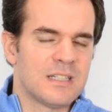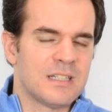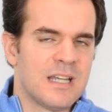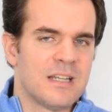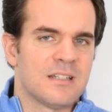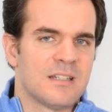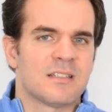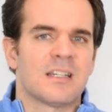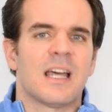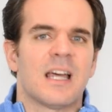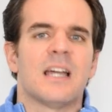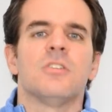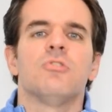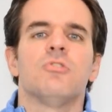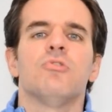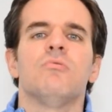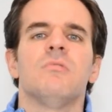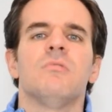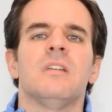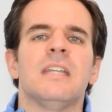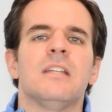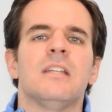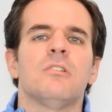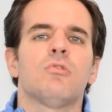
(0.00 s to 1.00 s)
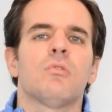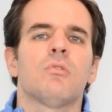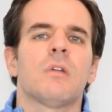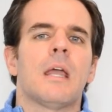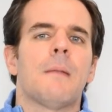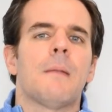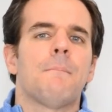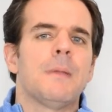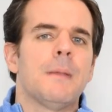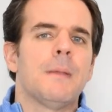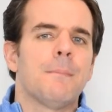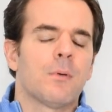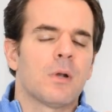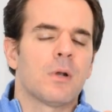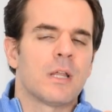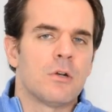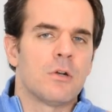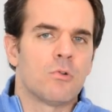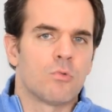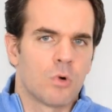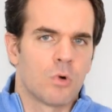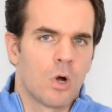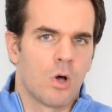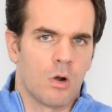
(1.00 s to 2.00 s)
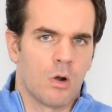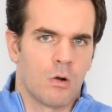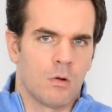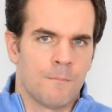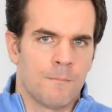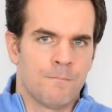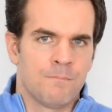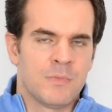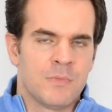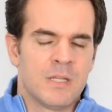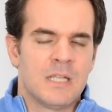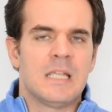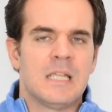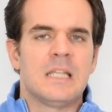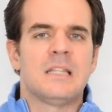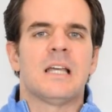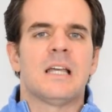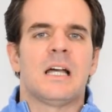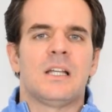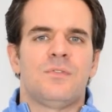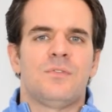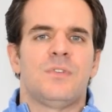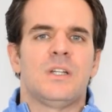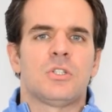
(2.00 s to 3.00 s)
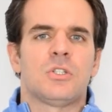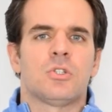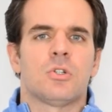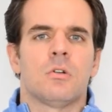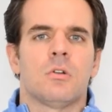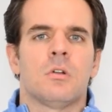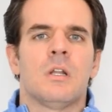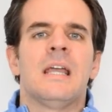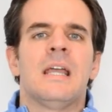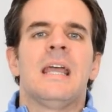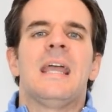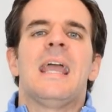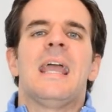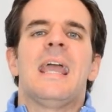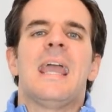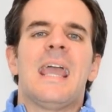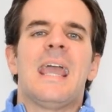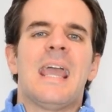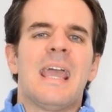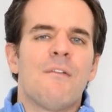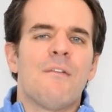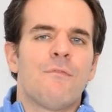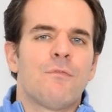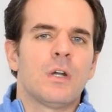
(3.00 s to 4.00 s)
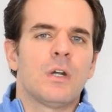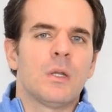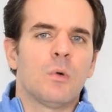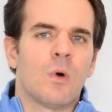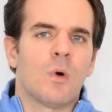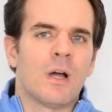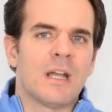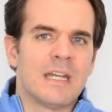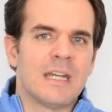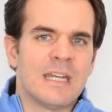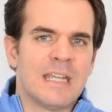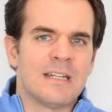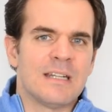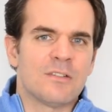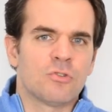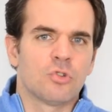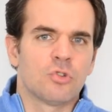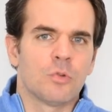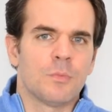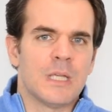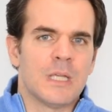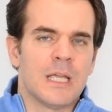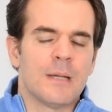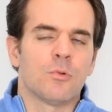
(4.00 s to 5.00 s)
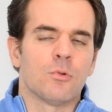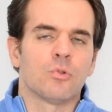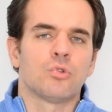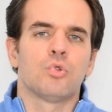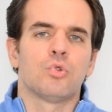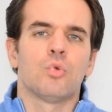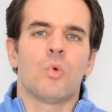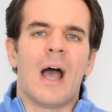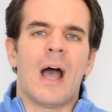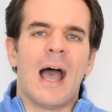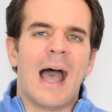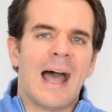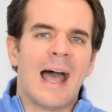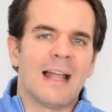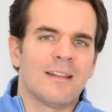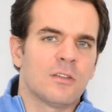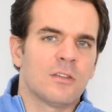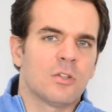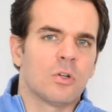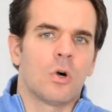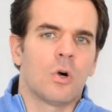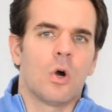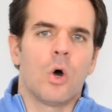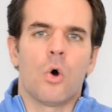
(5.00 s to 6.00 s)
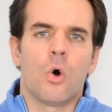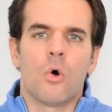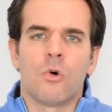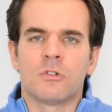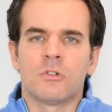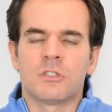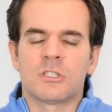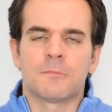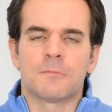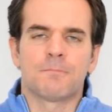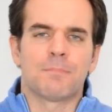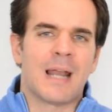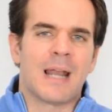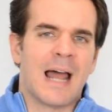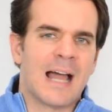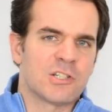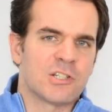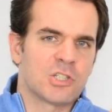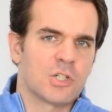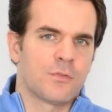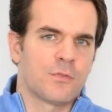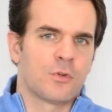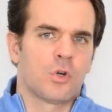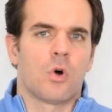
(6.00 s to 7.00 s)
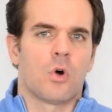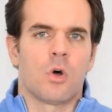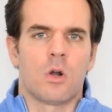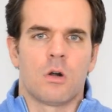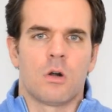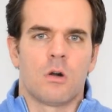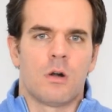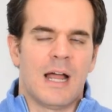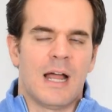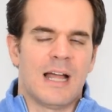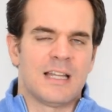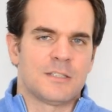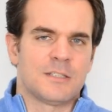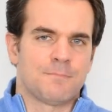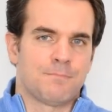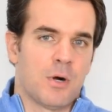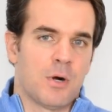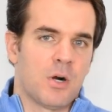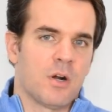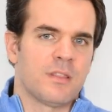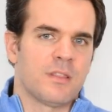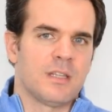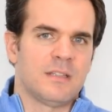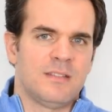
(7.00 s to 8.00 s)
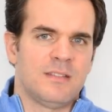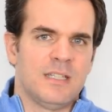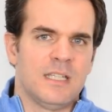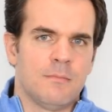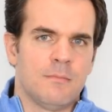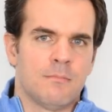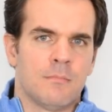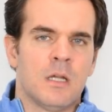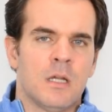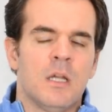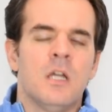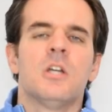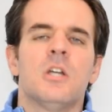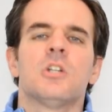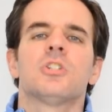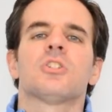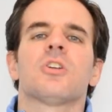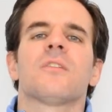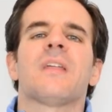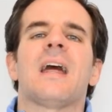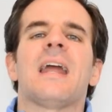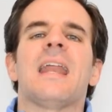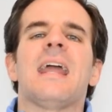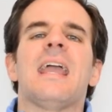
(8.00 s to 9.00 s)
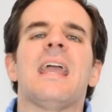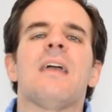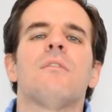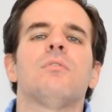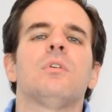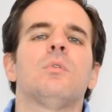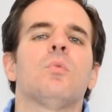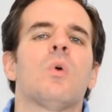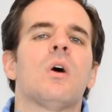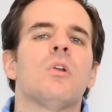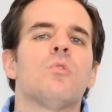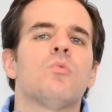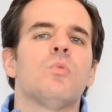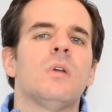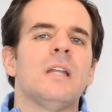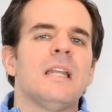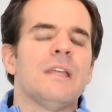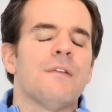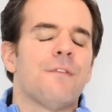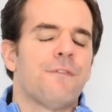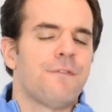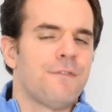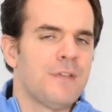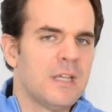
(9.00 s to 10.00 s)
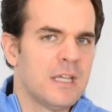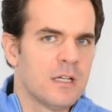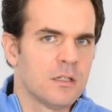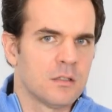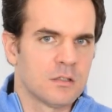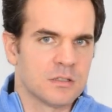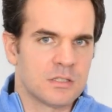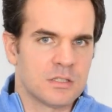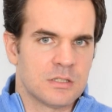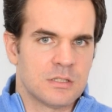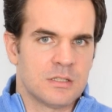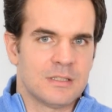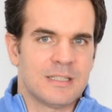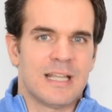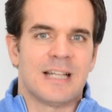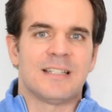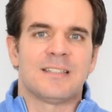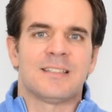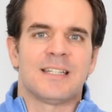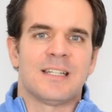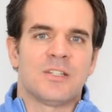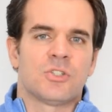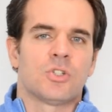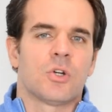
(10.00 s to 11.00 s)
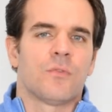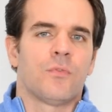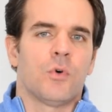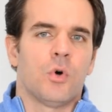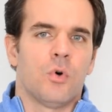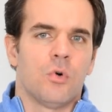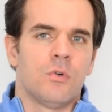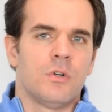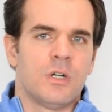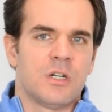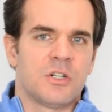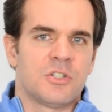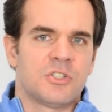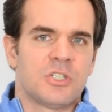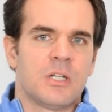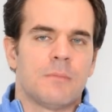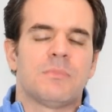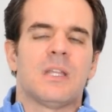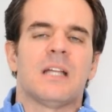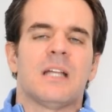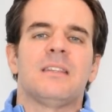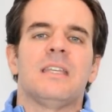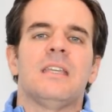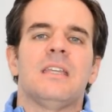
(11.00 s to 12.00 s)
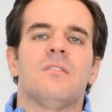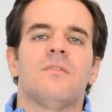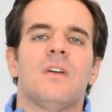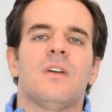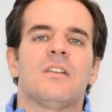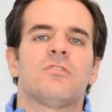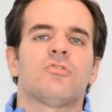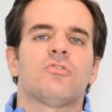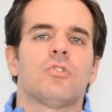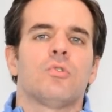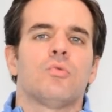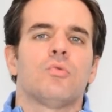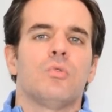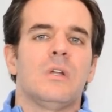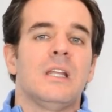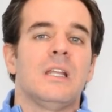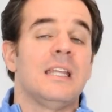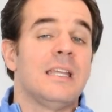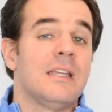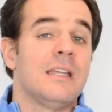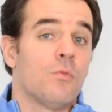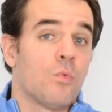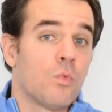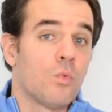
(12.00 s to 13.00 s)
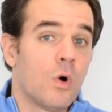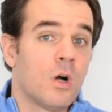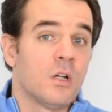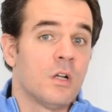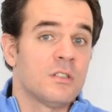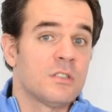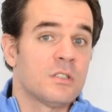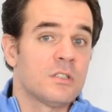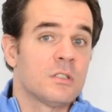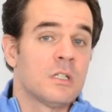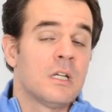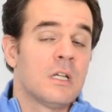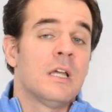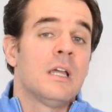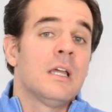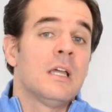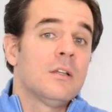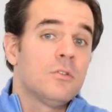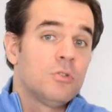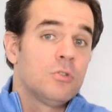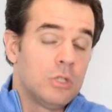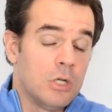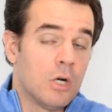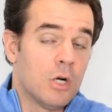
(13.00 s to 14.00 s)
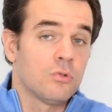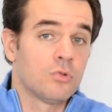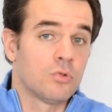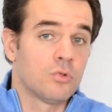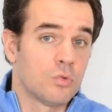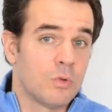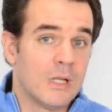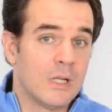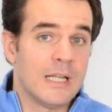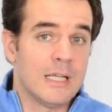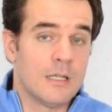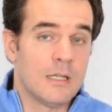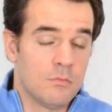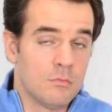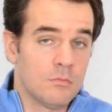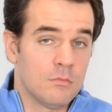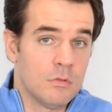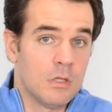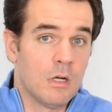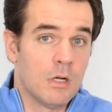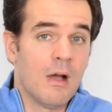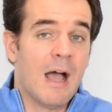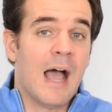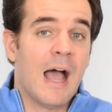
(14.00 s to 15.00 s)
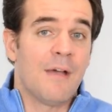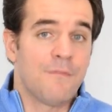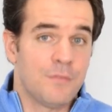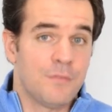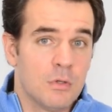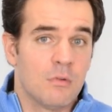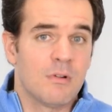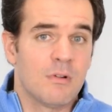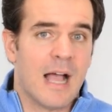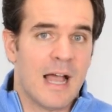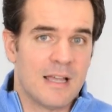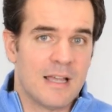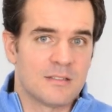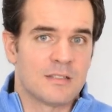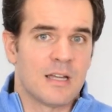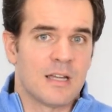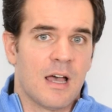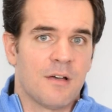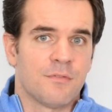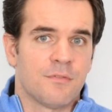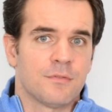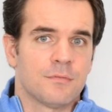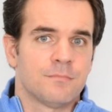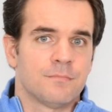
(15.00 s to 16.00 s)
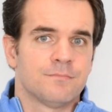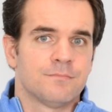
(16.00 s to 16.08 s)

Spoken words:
is. And you need to get people enrolled in that vision. Everyone needs to be able to add their own splash of color as part of the team so that everyone really feels that sense of ownership that the investor really wants, you know, to really, you know, have you guys have.